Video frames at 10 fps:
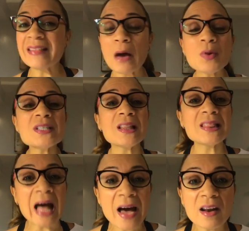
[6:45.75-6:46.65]
That was a
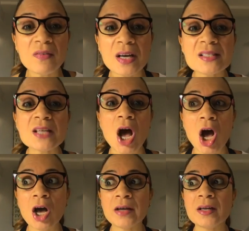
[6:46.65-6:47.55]
lot of us
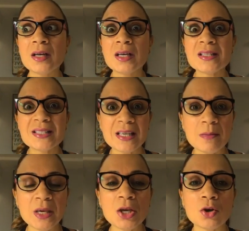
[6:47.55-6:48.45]
on
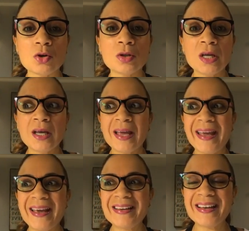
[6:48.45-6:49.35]
Team Eagle.
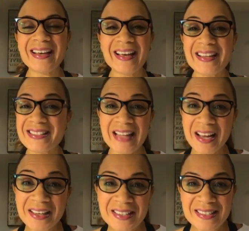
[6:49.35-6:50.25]
And it's
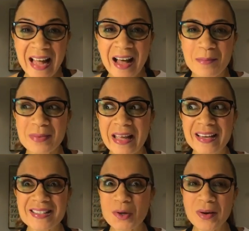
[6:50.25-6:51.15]
not going to stop.
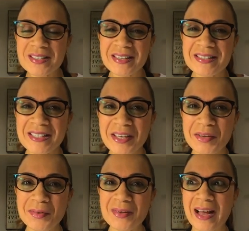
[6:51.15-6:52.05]
Like, it's going to
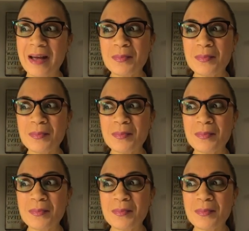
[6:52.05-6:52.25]
continue.